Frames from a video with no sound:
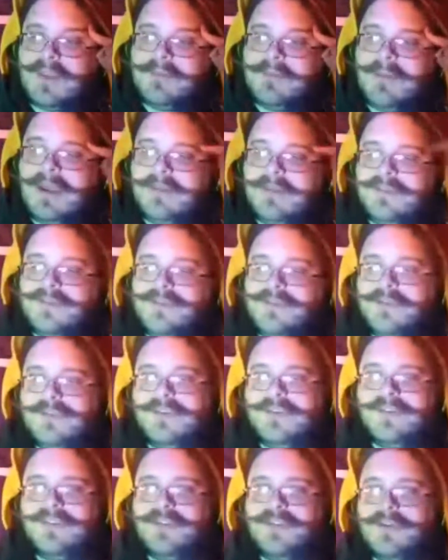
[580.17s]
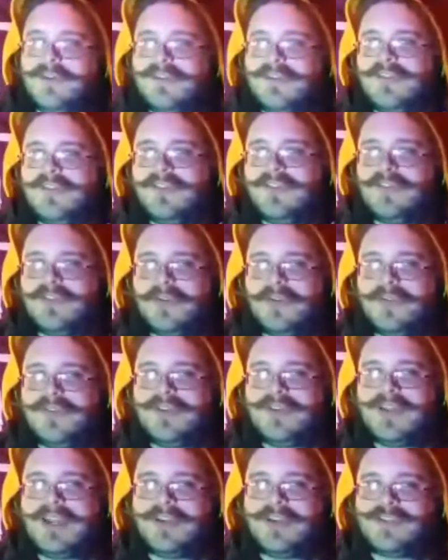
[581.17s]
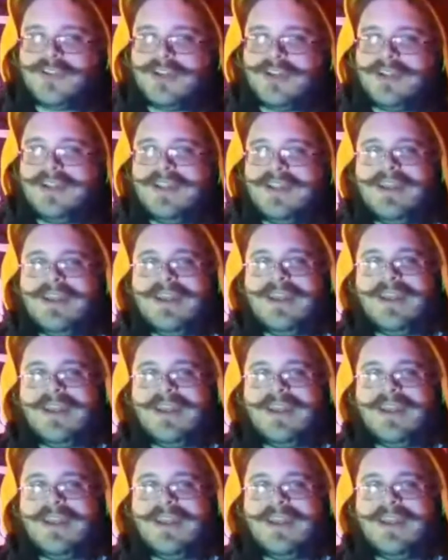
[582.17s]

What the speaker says: Massachusetts Nurses Association.